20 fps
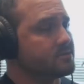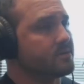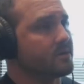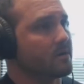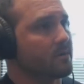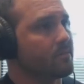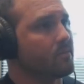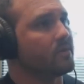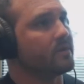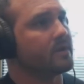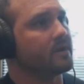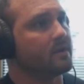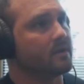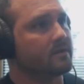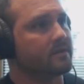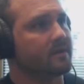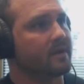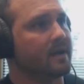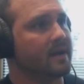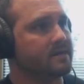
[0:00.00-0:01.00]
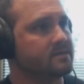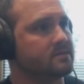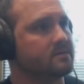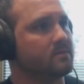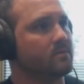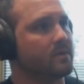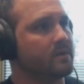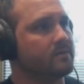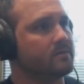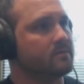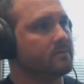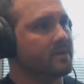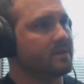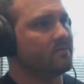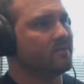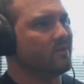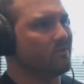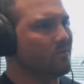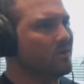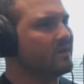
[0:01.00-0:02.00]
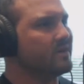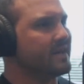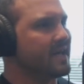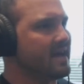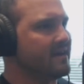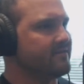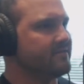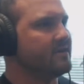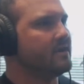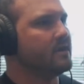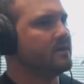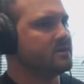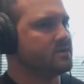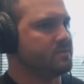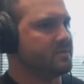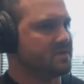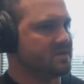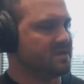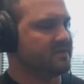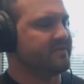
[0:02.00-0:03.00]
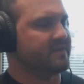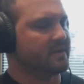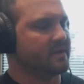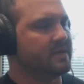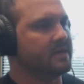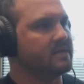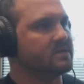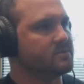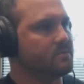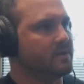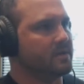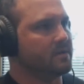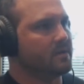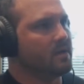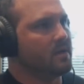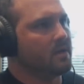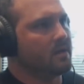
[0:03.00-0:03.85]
a trigger point kit on the guys in the weight room that really have specific needs. But